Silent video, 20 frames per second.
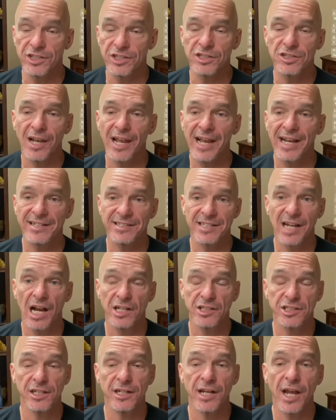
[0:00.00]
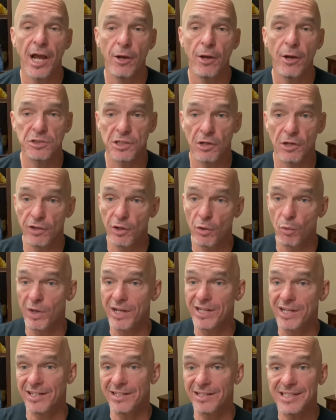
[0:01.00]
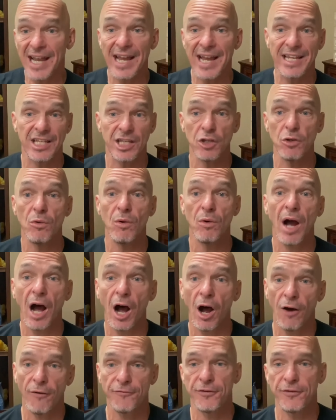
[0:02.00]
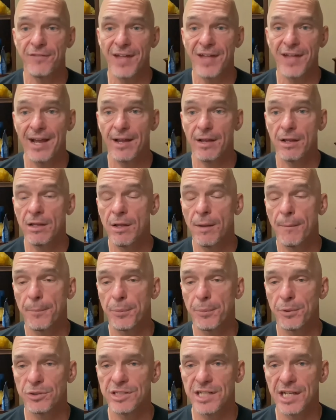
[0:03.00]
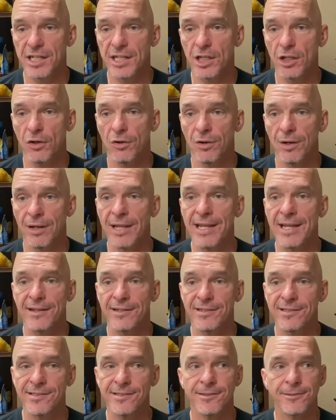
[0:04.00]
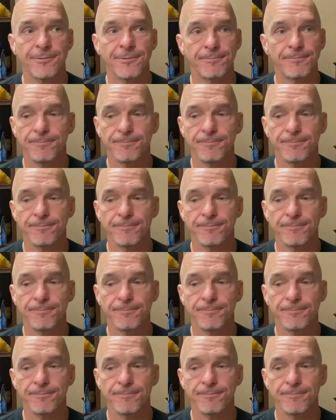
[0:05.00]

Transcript: Just let Sasha know so that we can take you off of that particular list.